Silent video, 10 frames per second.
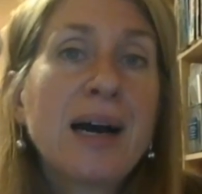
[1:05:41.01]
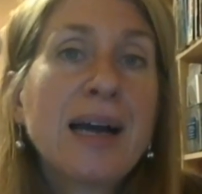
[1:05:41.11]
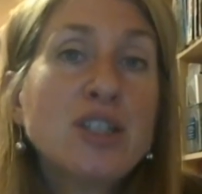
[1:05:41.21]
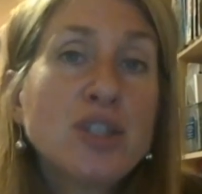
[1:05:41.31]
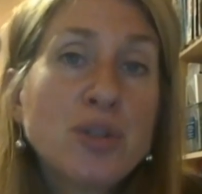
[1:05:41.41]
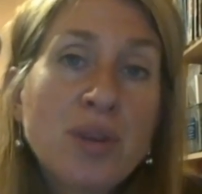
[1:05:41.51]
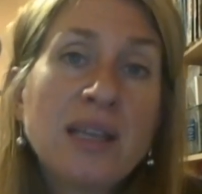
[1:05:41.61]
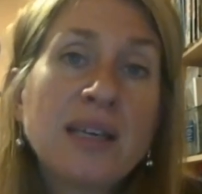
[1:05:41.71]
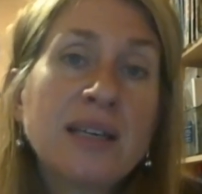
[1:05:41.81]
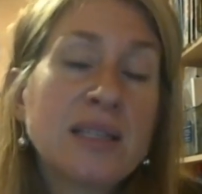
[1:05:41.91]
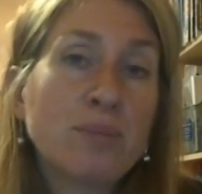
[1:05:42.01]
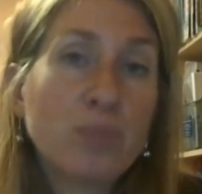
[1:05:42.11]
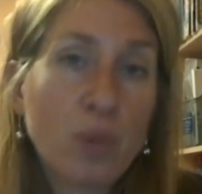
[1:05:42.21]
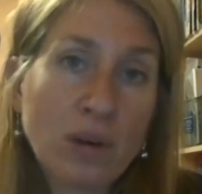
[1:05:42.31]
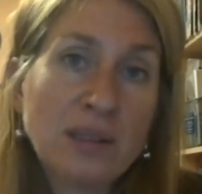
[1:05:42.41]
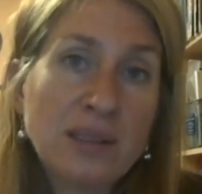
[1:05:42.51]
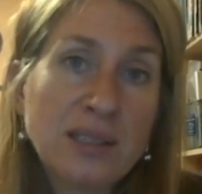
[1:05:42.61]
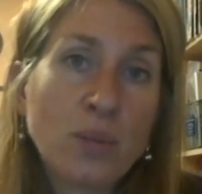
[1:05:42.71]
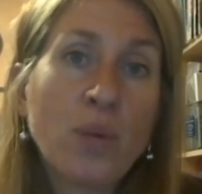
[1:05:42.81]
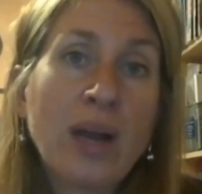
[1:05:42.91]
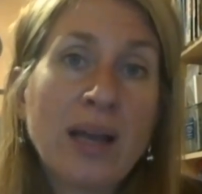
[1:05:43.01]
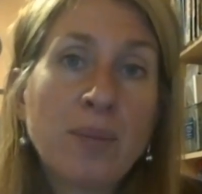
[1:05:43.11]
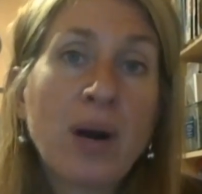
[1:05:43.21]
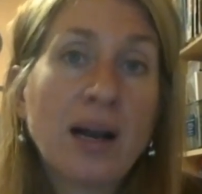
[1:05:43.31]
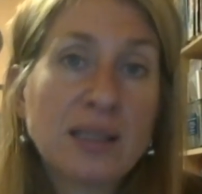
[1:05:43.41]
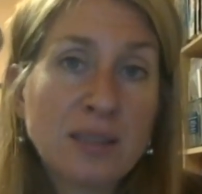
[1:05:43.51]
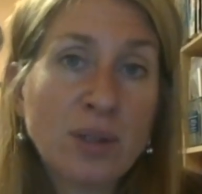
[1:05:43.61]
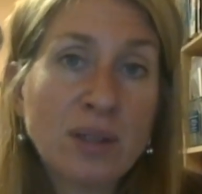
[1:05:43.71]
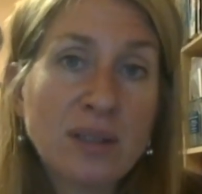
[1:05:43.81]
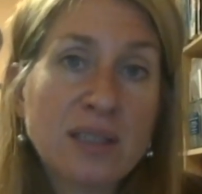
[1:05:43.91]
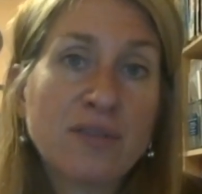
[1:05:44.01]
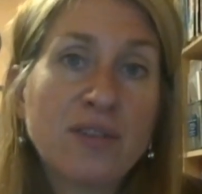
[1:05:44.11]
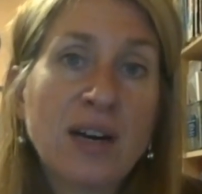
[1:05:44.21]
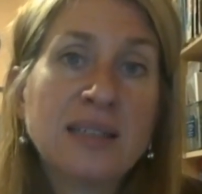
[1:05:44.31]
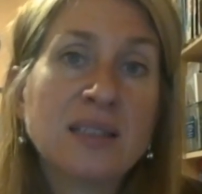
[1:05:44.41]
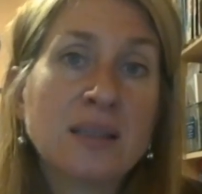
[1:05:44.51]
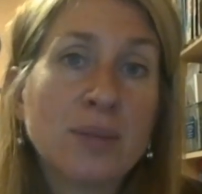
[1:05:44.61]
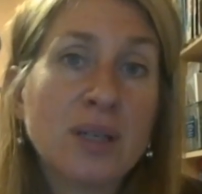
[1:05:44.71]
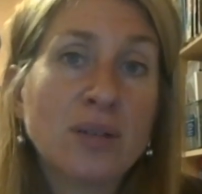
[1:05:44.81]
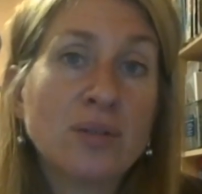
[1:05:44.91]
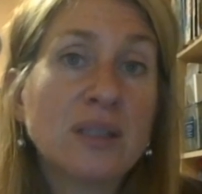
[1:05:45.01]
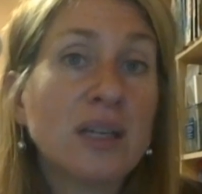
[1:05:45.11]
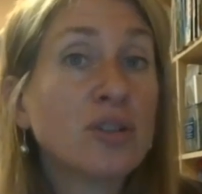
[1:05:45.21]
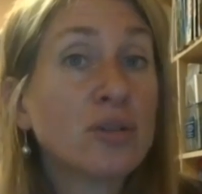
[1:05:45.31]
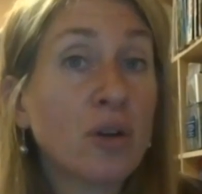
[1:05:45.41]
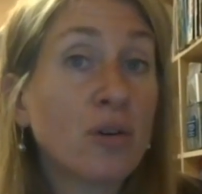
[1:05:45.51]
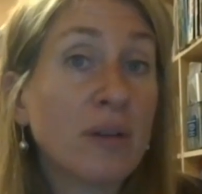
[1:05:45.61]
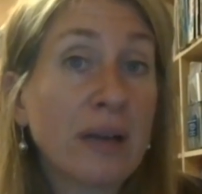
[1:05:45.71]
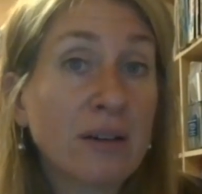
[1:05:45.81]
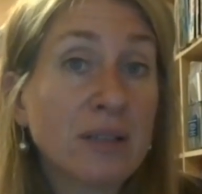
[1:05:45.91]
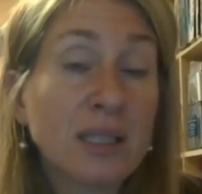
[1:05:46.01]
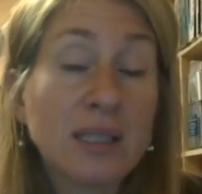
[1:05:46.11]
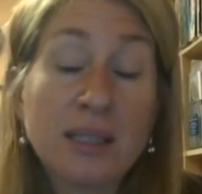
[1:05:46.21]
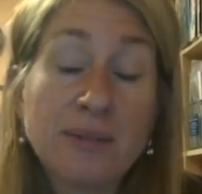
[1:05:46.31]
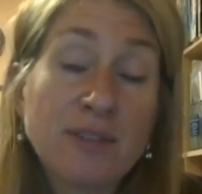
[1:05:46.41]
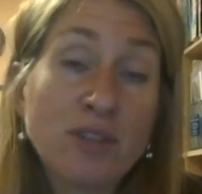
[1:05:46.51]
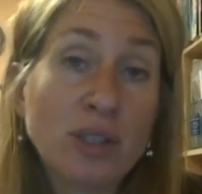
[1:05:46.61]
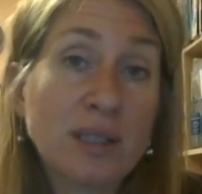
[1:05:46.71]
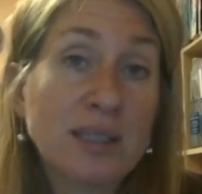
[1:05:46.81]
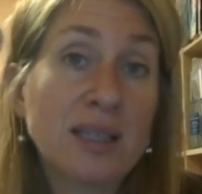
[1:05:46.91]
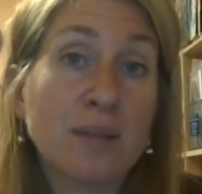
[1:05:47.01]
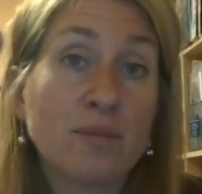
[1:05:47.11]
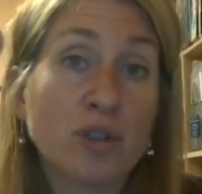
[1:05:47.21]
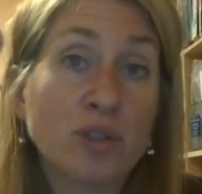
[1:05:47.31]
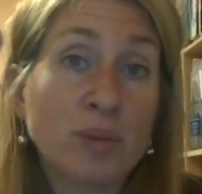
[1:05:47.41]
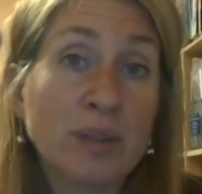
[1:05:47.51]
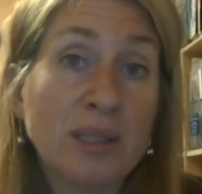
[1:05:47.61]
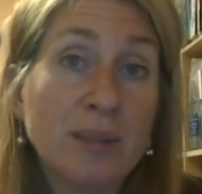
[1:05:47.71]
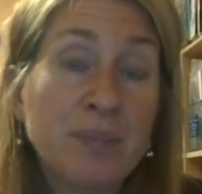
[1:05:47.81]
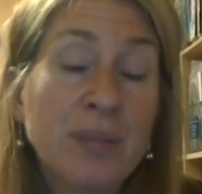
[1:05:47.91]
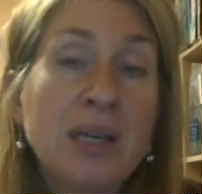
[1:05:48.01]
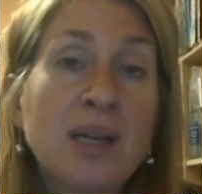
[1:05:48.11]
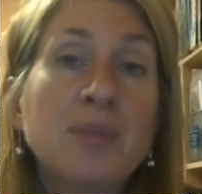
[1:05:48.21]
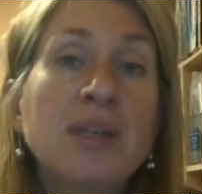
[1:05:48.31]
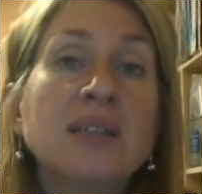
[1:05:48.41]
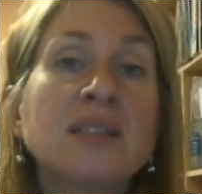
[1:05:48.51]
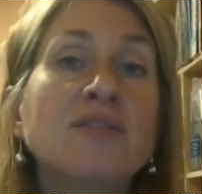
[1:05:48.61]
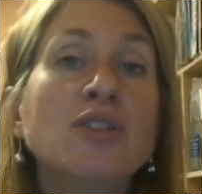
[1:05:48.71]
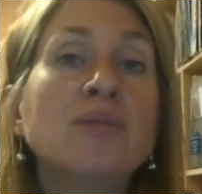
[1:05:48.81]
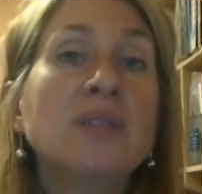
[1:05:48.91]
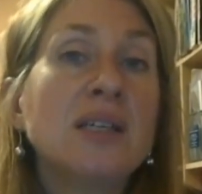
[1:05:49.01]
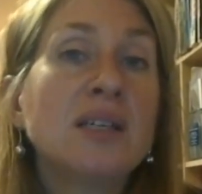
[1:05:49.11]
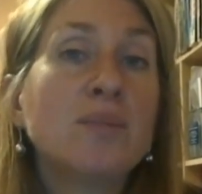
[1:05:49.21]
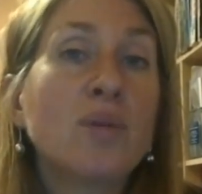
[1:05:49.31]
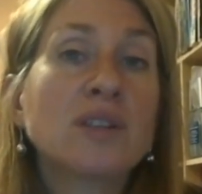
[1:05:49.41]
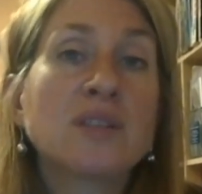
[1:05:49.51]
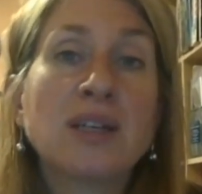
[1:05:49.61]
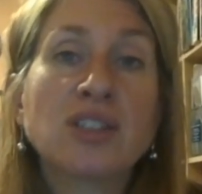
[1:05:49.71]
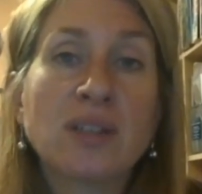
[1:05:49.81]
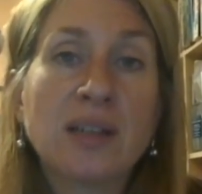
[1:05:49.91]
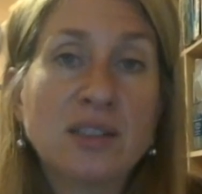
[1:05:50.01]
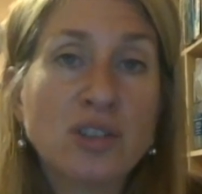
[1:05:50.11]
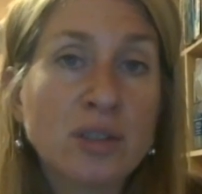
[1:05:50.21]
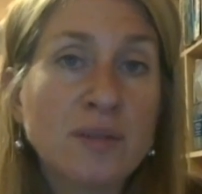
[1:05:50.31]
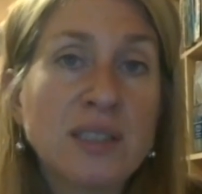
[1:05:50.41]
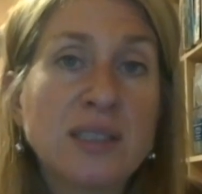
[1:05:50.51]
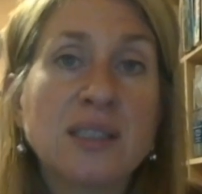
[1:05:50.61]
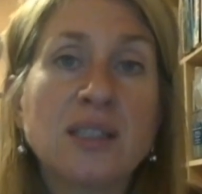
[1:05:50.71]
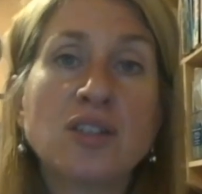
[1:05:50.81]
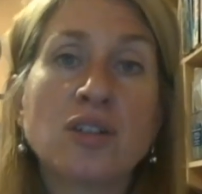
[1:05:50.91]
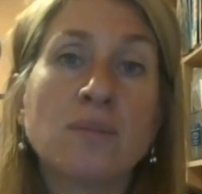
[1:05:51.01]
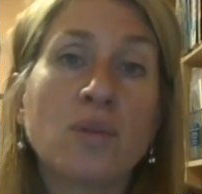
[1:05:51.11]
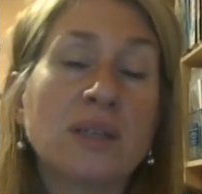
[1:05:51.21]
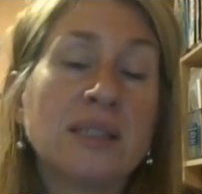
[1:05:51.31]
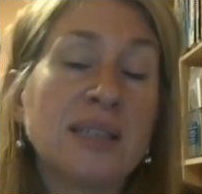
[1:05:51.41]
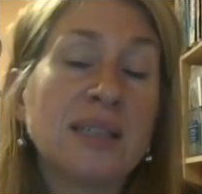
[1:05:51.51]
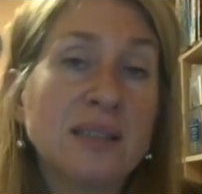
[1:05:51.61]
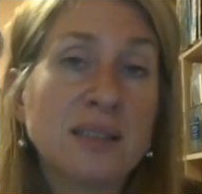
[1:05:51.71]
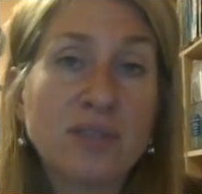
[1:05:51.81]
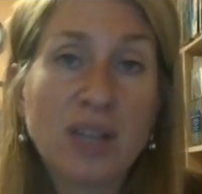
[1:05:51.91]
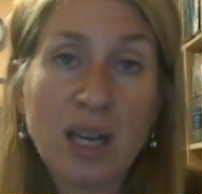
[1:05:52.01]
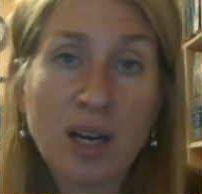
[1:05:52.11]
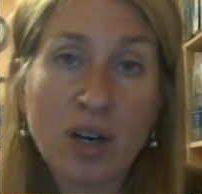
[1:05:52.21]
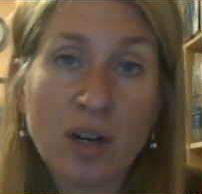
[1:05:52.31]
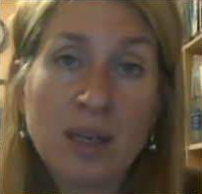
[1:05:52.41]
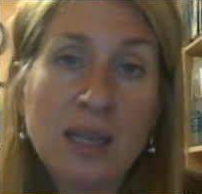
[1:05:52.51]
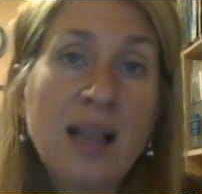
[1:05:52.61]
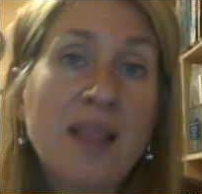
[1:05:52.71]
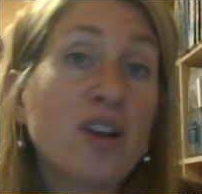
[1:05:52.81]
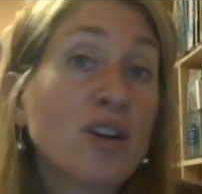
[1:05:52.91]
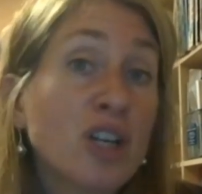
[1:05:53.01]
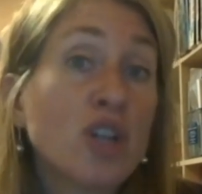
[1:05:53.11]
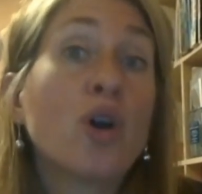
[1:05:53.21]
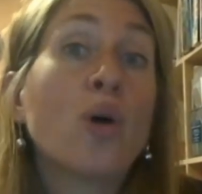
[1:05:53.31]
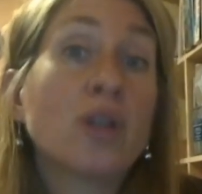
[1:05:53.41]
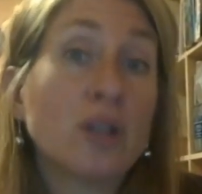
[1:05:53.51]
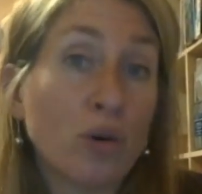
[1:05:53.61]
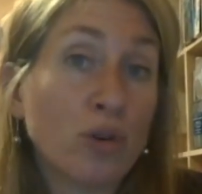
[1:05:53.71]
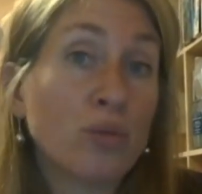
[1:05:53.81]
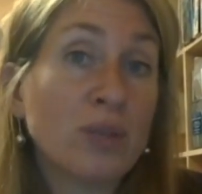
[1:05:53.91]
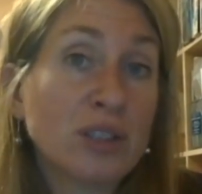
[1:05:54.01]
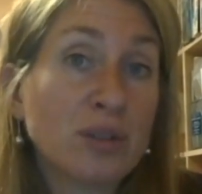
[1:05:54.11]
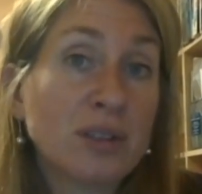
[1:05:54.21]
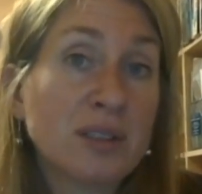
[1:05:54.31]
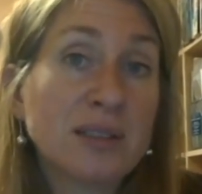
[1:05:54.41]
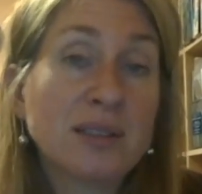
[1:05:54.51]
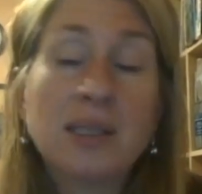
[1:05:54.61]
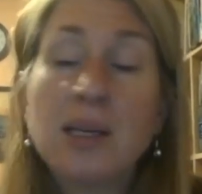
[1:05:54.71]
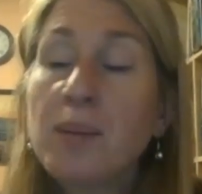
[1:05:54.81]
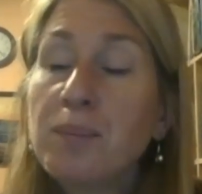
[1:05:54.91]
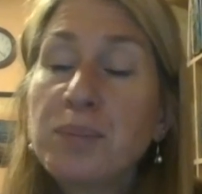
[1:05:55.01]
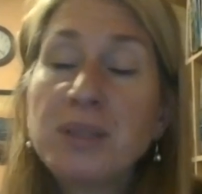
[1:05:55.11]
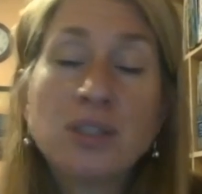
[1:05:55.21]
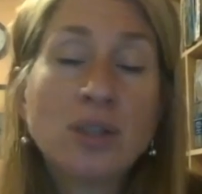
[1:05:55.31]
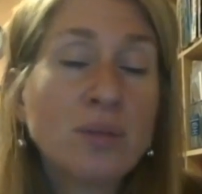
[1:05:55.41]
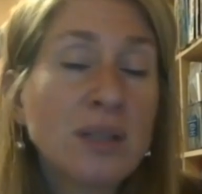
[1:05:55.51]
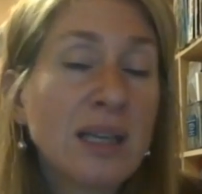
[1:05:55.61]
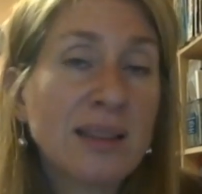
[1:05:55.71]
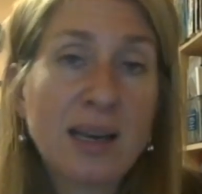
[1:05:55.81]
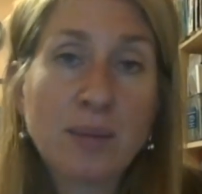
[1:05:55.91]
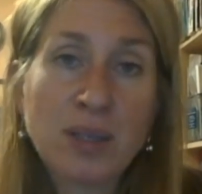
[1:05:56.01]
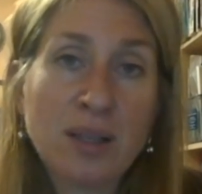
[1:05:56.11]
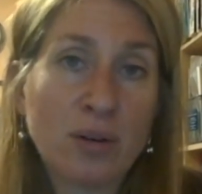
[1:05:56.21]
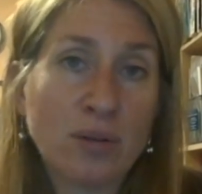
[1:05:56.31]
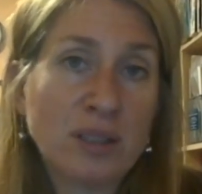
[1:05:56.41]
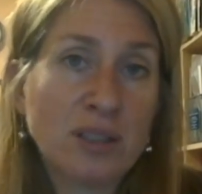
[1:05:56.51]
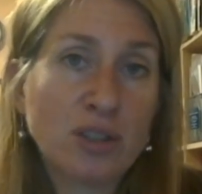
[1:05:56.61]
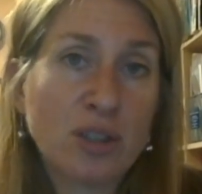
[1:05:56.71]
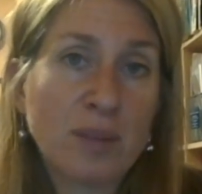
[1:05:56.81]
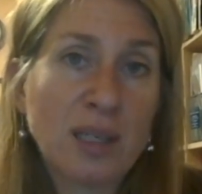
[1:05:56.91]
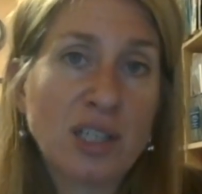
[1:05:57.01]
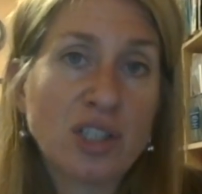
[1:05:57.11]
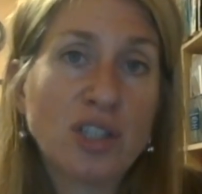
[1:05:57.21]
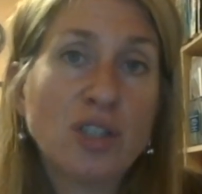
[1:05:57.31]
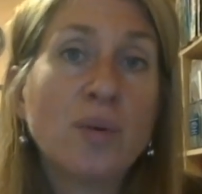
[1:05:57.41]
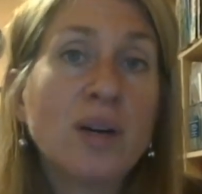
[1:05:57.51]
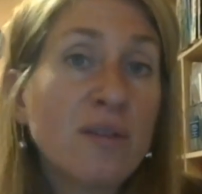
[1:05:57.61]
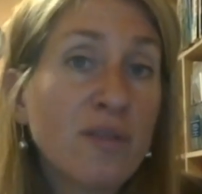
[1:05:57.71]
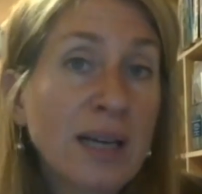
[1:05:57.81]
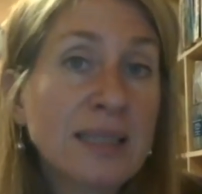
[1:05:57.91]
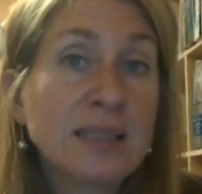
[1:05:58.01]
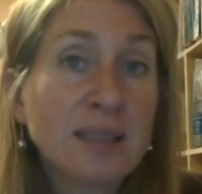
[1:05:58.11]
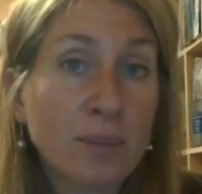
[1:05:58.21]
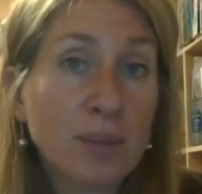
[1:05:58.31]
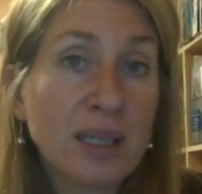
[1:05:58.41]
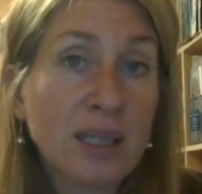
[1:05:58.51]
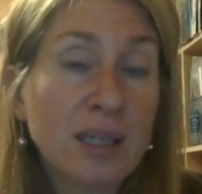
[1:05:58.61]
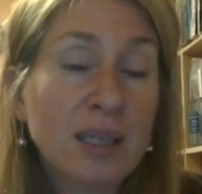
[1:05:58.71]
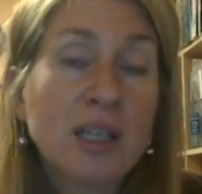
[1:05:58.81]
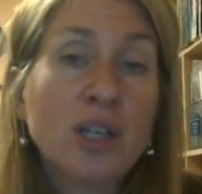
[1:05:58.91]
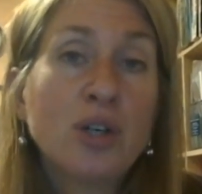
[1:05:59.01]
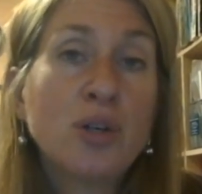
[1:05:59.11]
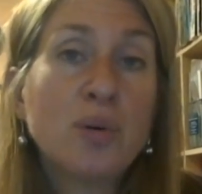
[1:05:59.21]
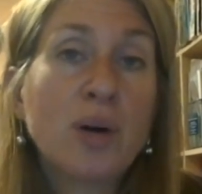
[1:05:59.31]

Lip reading: I do think it's important when possible to find somebody who's in your local area, even if you're going to see them virtually, because if you need more specialized services or more intensive care, they're going to know the local resources. But don't let that be the only determination. You want to find somebody who